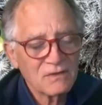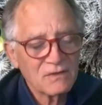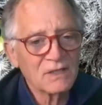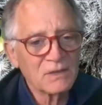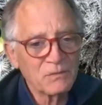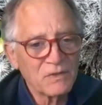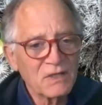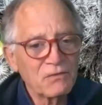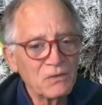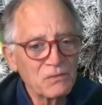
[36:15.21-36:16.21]

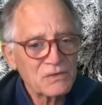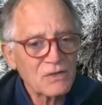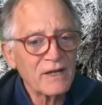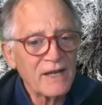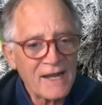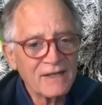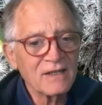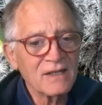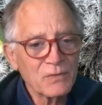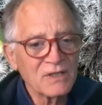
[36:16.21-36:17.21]
If you start
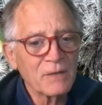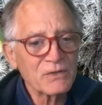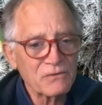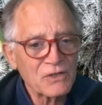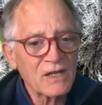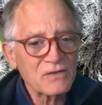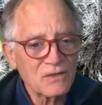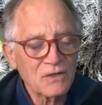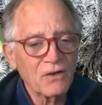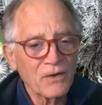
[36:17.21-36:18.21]
adding up the numbers of jays
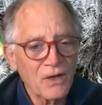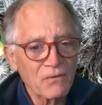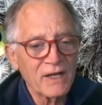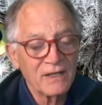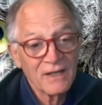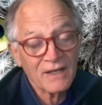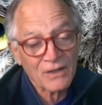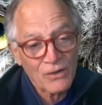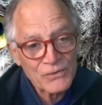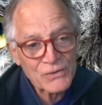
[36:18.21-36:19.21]
that are going overhead,
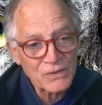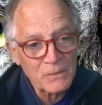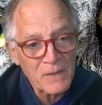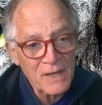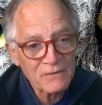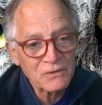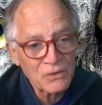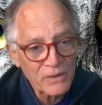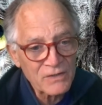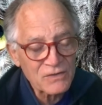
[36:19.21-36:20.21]
and also the amount of
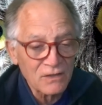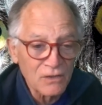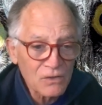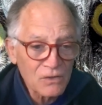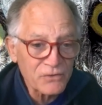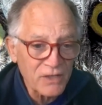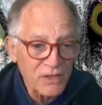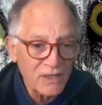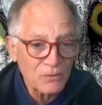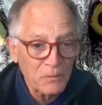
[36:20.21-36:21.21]
noise that local
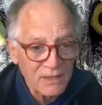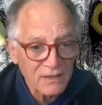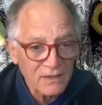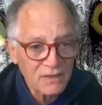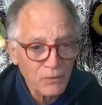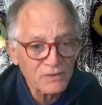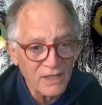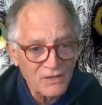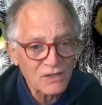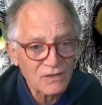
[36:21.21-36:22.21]
jays are making,
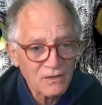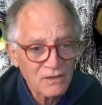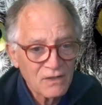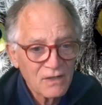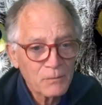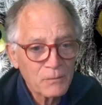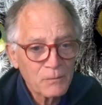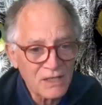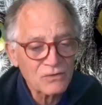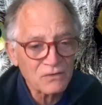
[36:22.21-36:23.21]
protesting
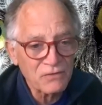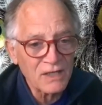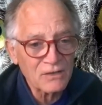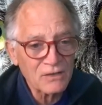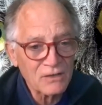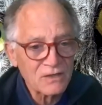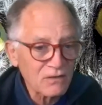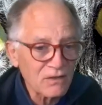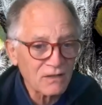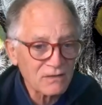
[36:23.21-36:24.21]
potential invaders
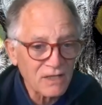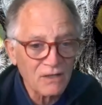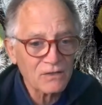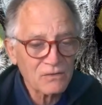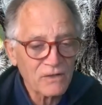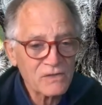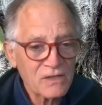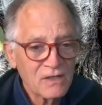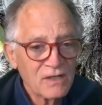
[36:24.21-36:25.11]
into their territories,